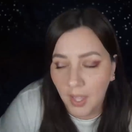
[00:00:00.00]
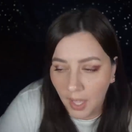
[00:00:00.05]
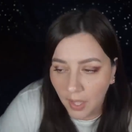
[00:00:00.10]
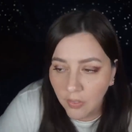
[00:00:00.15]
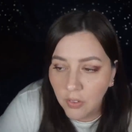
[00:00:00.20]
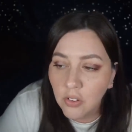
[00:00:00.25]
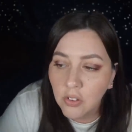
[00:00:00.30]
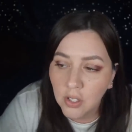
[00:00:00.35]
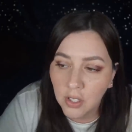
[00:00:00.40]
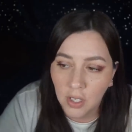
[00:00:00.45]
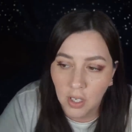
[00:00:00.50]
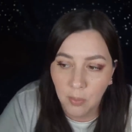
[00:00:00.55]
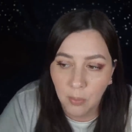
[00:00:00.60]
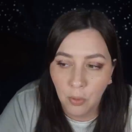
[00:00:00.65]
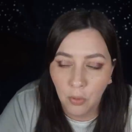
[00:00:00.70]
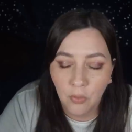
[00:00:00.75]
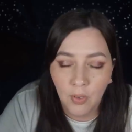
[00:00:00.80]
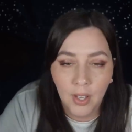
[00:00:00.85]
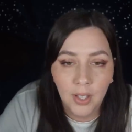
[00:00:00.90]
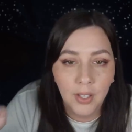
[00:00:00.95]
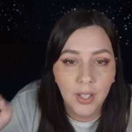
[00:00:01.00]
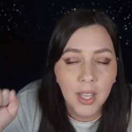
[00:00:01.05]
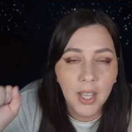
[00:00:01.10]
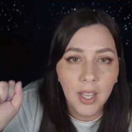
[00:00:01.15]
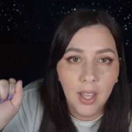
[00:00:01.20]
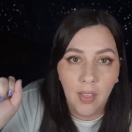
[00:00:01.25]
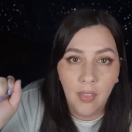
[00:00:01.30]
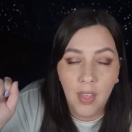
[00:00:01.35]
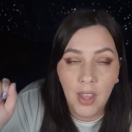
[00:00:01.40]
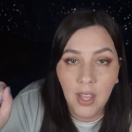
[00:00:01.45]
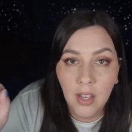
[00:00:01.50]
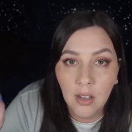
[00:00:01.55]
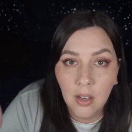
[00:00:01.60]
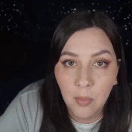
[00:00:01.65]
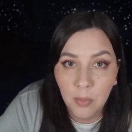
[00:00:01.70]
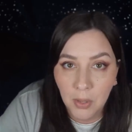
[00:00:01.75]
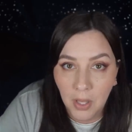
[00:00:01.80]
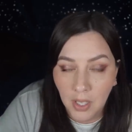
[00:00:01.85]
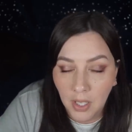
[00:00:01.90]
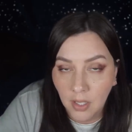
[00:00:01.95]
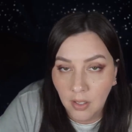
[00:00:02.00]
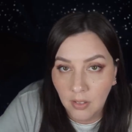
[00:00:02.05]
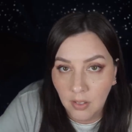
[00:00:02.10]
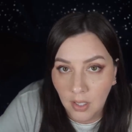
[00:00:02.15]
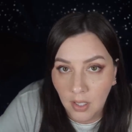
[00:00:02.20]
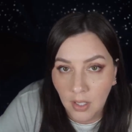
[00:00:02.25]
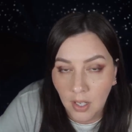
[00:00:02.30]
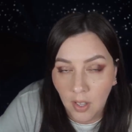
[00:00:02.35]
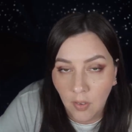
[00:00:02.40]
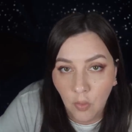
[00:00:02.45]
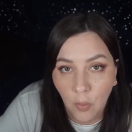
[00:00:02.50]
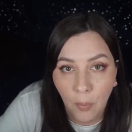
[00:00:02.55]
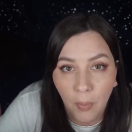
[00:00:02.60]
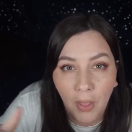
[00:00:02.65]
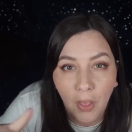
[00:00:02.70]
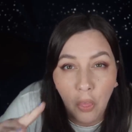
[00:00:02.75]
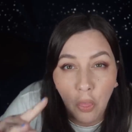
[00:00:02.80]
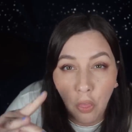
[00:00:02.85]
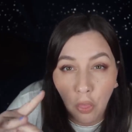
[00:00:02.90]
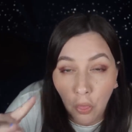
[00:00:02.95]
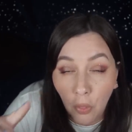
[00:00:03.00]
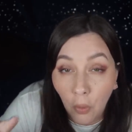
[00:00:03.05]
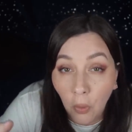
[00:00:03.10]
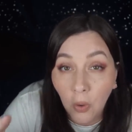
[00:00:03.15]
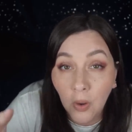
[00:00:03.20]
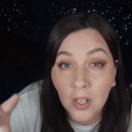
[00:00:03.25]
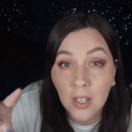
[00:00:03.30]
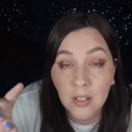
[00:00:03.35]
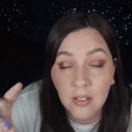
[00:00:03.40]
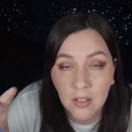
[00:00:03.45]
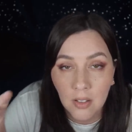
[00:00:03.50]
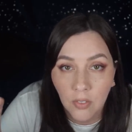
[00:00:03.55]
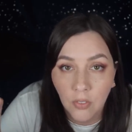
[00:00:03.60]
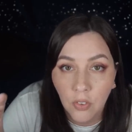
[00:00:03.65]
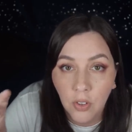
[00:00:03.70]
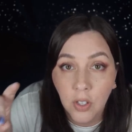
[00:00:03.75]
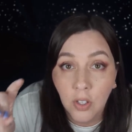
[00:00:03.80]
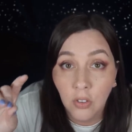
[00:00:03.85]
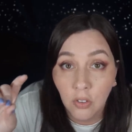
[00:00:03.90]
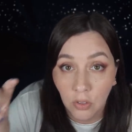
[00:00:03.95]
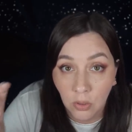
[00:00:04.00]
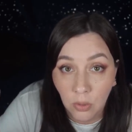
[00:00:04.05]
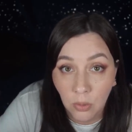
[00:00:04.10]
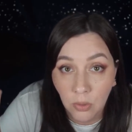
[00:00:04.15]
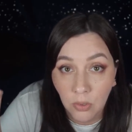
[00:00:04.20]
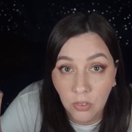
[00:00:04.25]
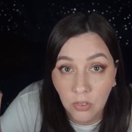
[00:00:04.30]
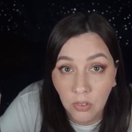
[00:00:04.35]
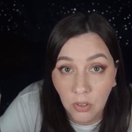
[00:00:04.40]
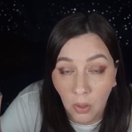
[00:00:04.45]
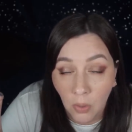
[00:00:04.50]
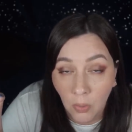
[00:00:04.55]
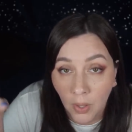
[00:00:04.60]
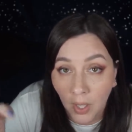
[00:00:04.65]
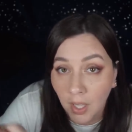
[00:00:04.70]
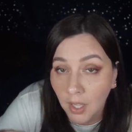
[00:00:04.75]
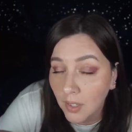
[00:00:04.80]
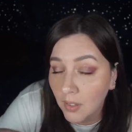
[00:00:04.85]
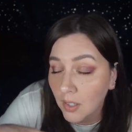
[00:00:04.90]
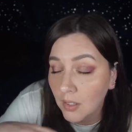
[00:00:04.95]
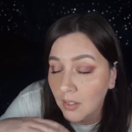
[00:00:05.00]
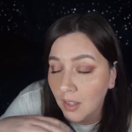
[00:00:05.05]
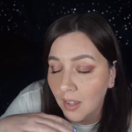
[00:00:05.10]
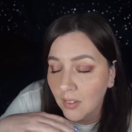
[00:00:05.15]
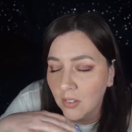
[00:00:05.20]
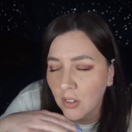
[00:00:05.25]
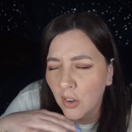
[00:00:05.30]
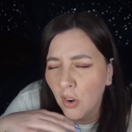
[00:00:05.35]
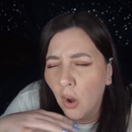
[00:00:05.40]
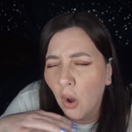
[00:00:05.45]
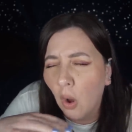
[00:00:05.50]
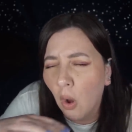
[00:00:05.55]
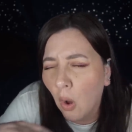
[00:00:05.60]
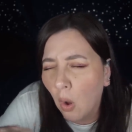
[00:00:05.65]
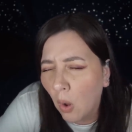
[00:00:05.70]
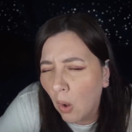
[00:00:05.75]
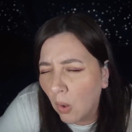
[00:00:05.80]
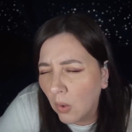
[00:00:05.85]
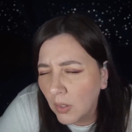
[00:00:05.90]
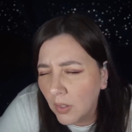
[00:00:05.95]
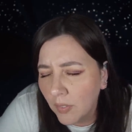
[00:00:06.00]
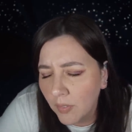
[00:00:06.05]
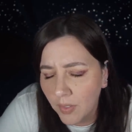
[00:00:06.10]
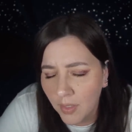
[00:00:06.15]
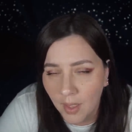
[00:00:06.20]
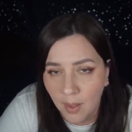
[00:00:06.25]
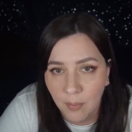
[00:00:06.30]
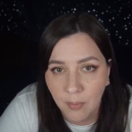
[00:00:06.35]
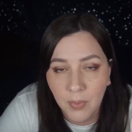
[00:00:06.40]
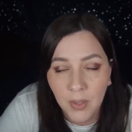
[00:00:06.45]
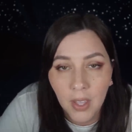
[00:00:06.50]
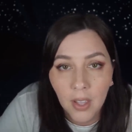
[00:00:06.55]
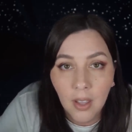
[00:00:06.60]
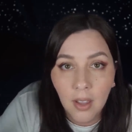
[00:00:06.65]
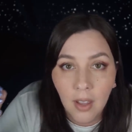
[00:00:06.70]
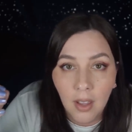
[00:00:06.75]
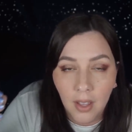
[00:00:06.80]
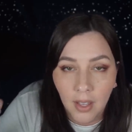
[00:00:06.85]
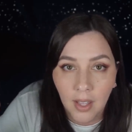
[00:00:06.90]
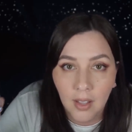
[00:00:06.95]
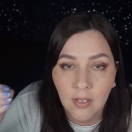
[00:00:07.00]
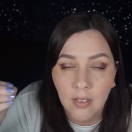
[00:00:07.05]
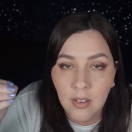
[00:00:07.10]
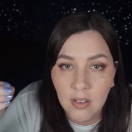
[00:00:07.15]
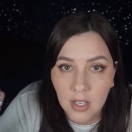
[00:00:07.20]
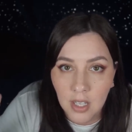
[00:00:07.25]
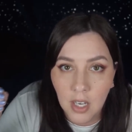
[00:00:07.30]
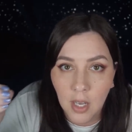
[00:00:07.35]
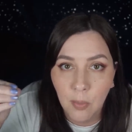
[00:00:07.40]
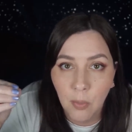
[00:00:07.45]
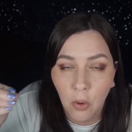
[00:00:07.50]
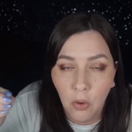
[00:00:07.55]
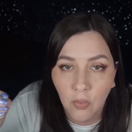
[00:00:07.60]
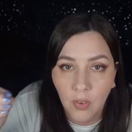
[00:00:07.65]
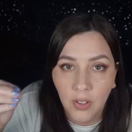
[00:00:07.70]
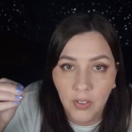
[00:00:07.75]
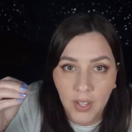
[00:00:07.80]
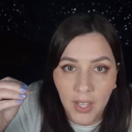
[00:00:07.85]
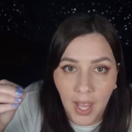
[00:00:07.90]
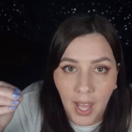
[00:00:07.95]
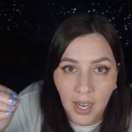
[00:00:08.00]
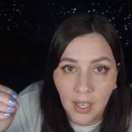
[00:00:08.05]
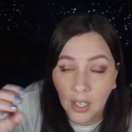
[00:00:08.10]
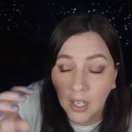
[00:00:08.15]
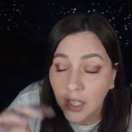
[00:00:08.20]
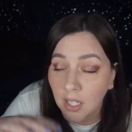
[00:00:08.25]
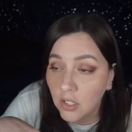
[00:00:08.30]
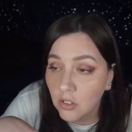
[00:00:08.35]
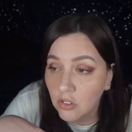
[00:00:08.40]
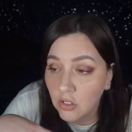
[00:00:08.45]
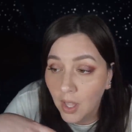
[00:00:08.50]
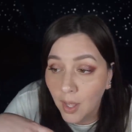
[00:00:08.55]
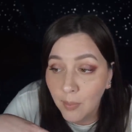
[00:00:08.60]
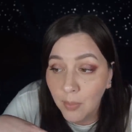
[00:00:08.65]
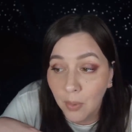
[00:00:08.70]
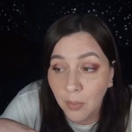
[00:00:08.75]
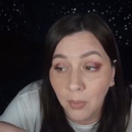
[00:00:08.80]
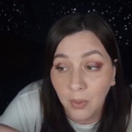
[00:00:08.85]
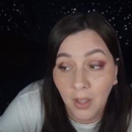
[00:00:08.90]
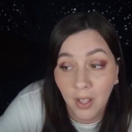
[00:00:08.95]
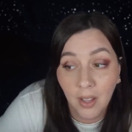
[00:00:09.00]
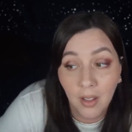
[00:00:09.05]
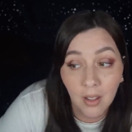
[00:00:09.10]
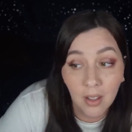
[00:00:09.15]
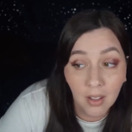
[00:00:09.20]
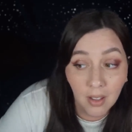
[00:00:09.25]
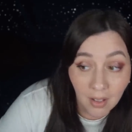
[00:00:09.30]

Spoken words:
had their DNA profile and they ended up taking DNA from like 30 different dudes. Okay. And they tested all of them against the DNA profile they had. And each time they were like,